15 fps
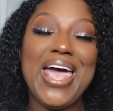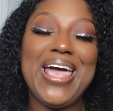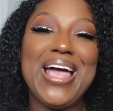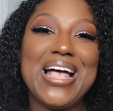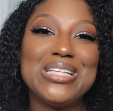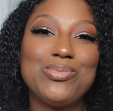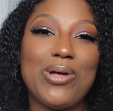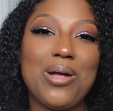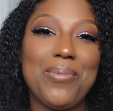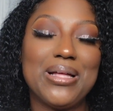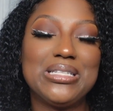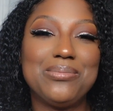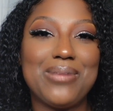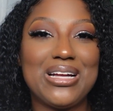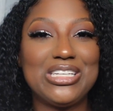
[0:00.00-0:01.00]
Guys, welcome back
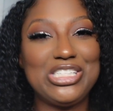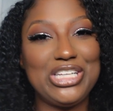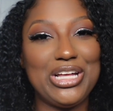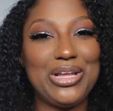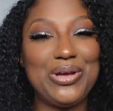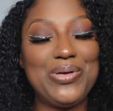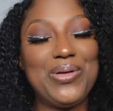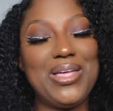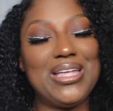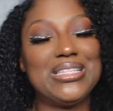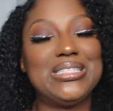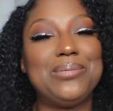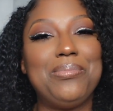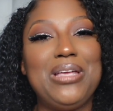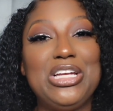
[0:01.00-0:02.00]
to my channel.
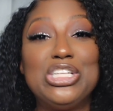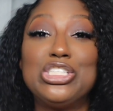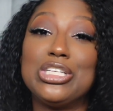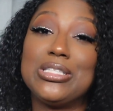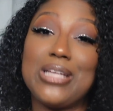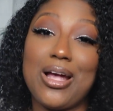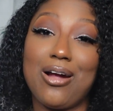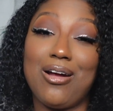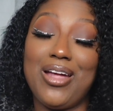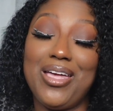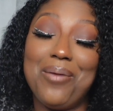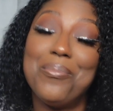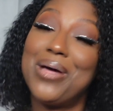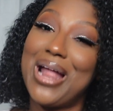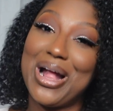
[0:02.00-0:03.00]
It's me,
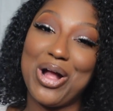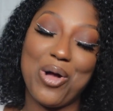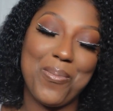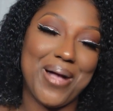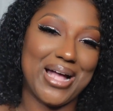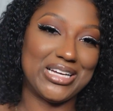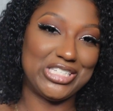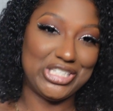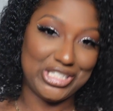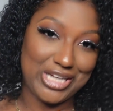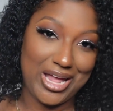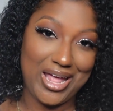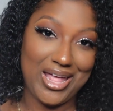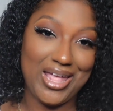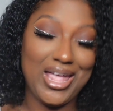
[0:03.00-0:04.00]
Shataria, but I go by
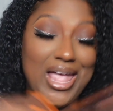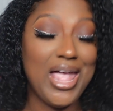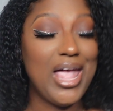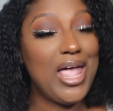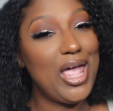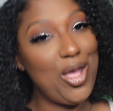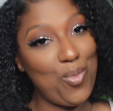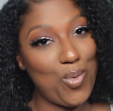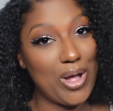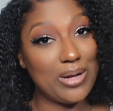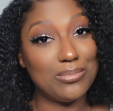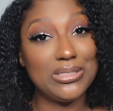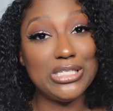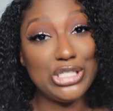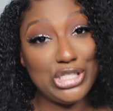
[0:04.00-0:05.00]
Shay, and welcome
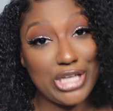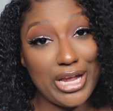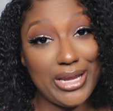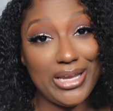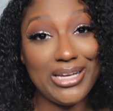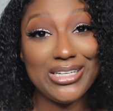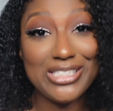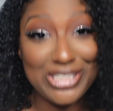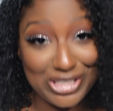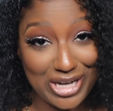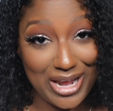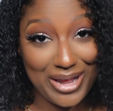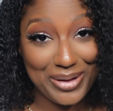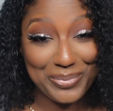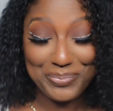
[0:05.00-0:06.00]
to Shady
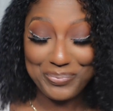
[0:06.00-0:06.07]
Shay.